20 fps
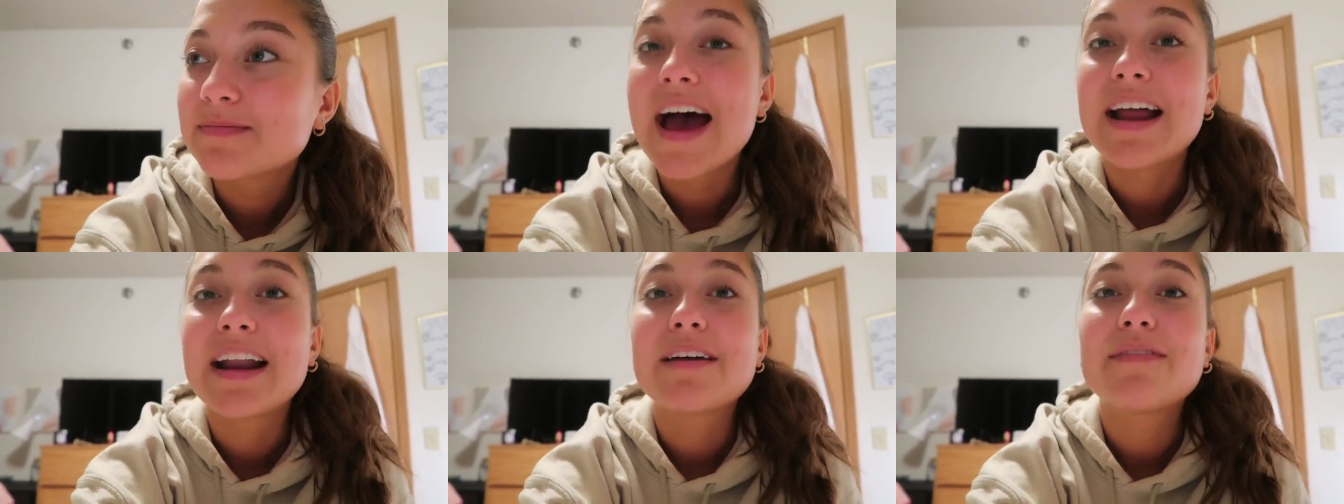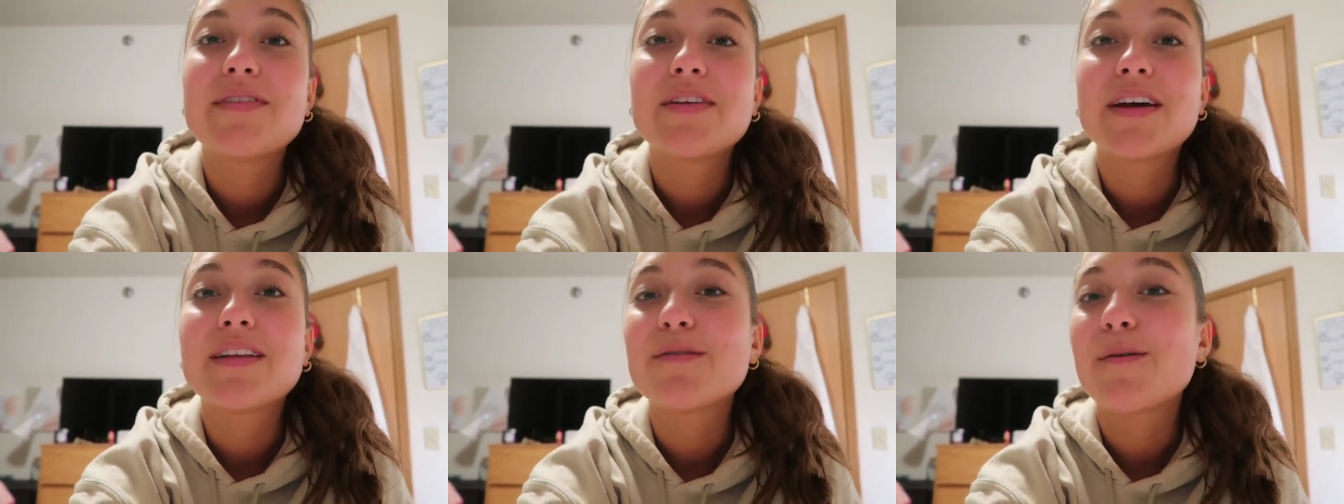And I
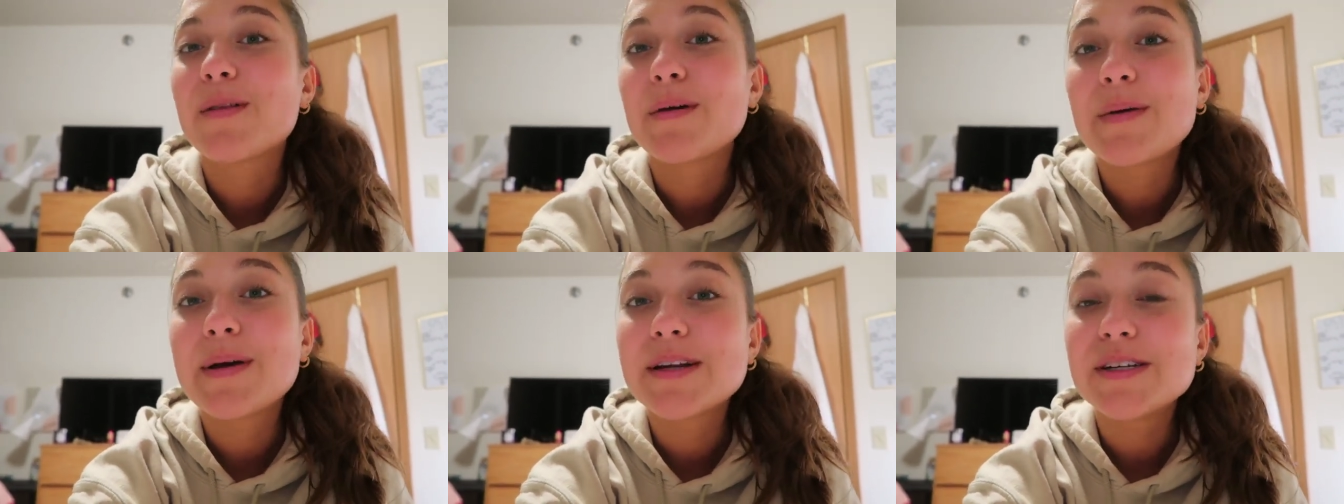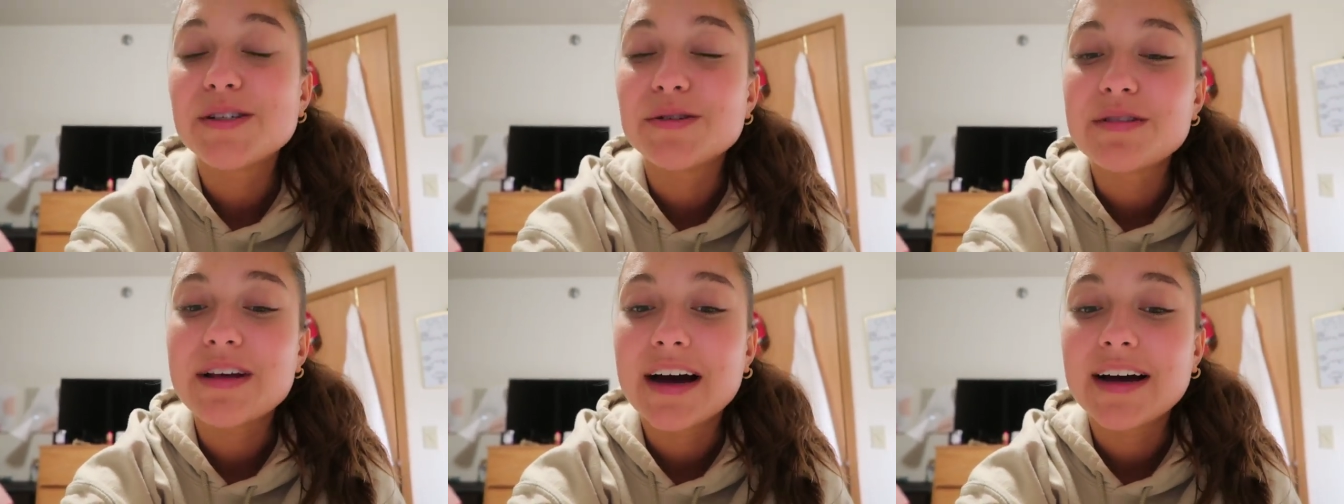feel like the only way to
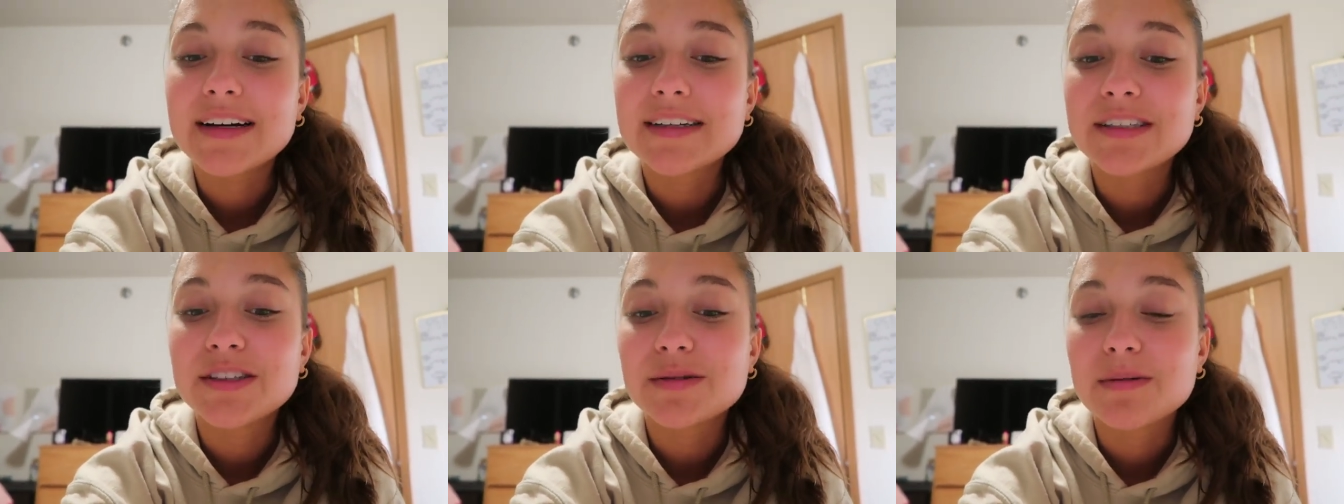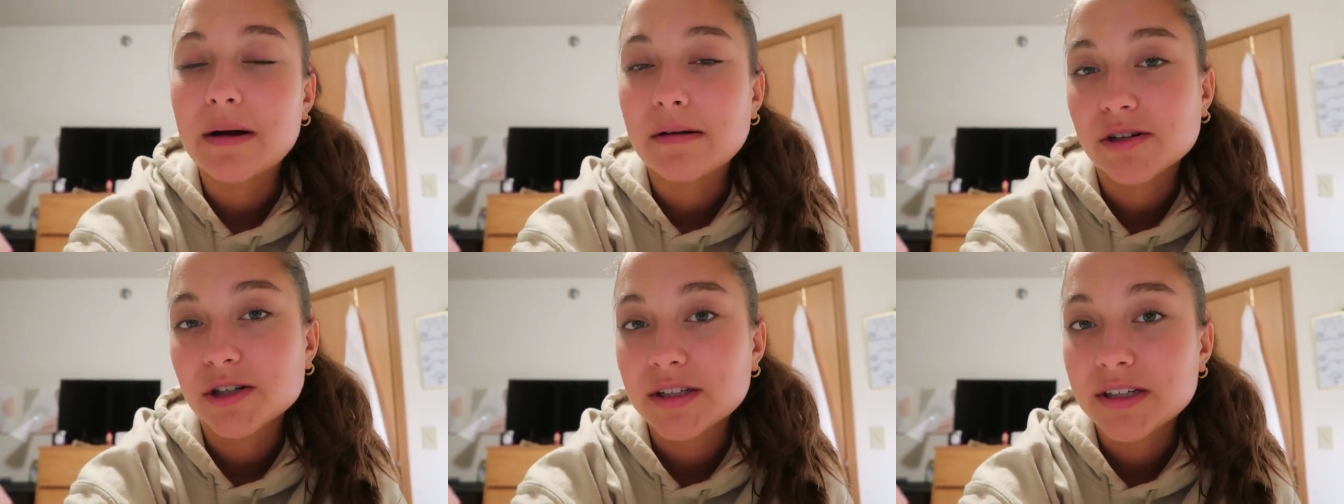do that is
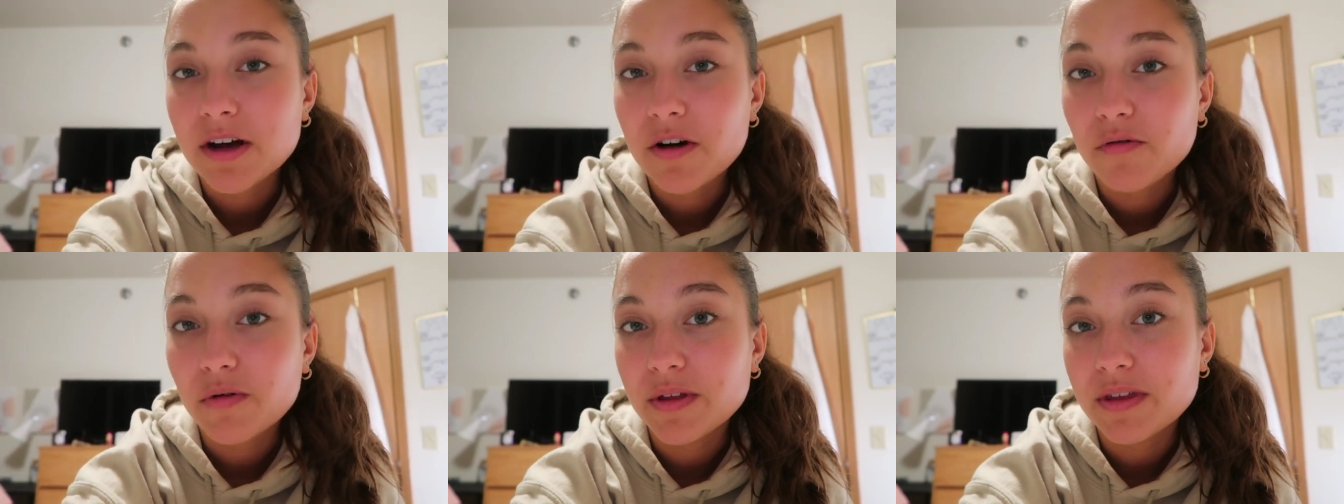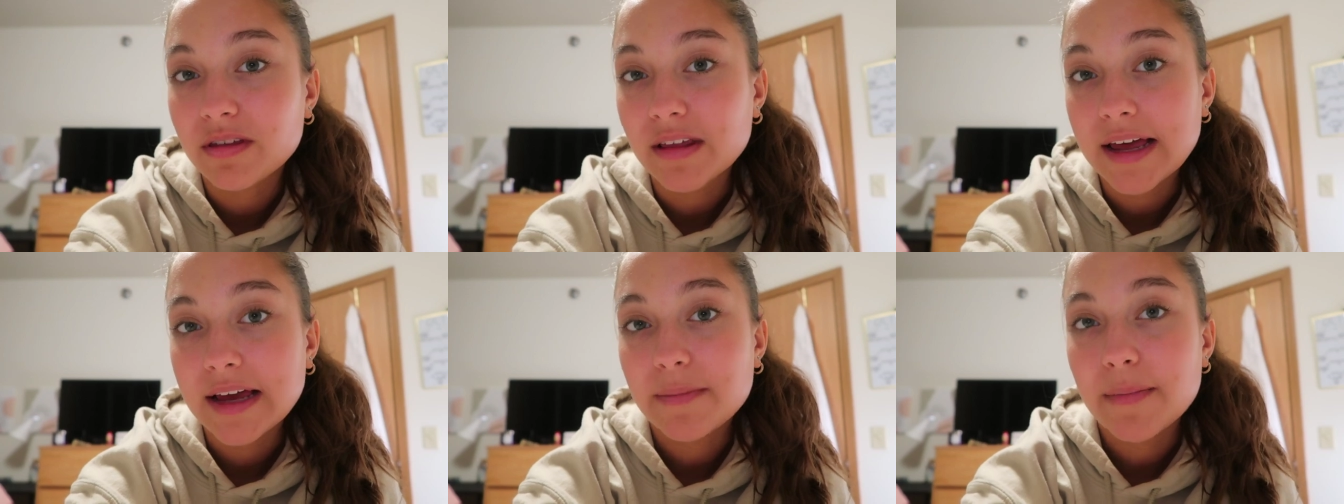surround yourself
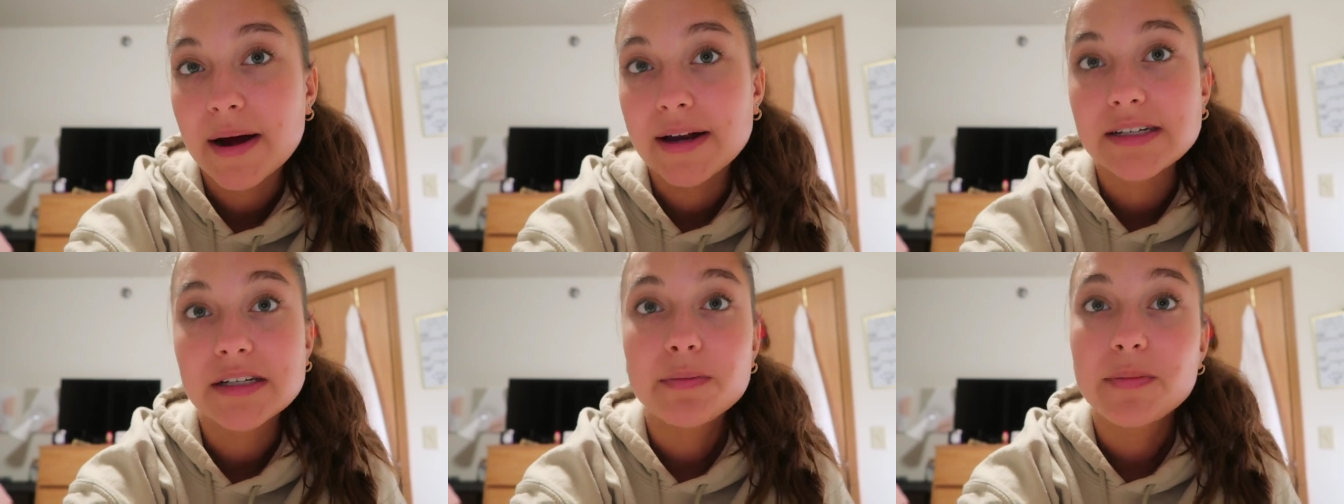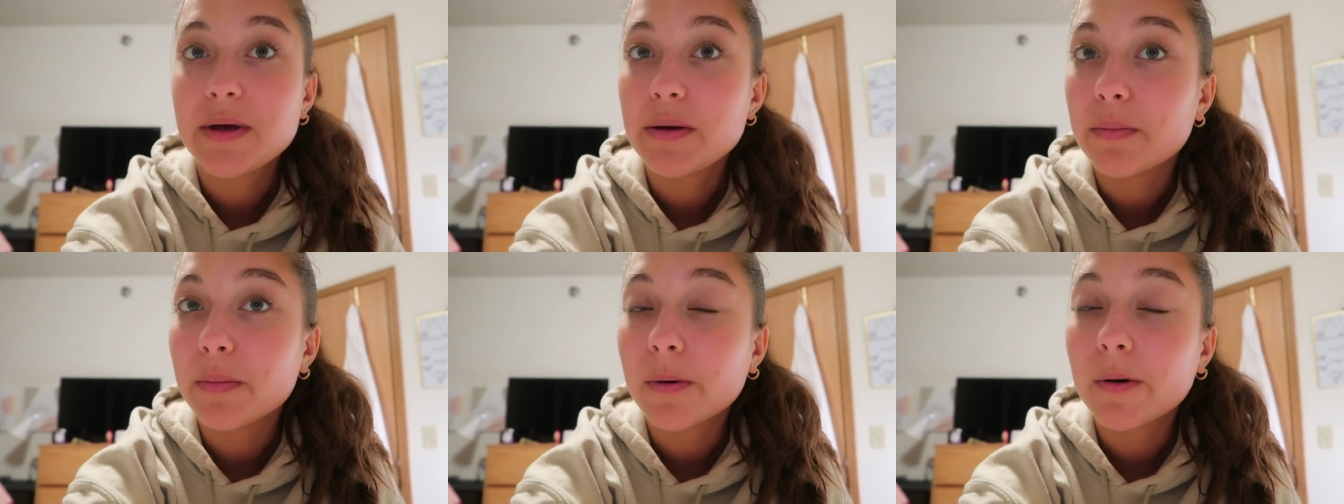with like-minded
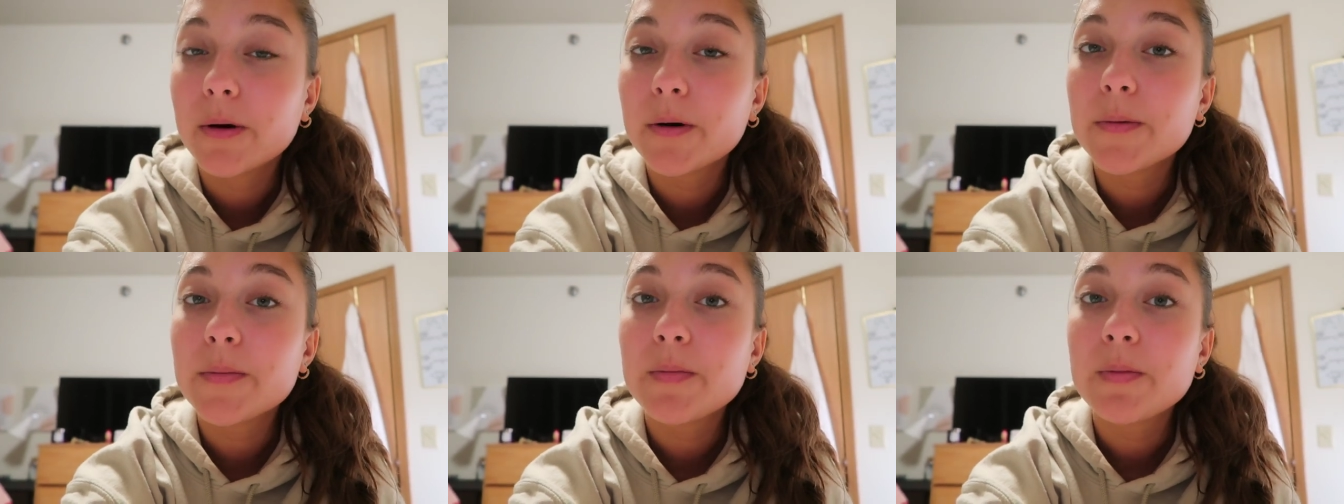people.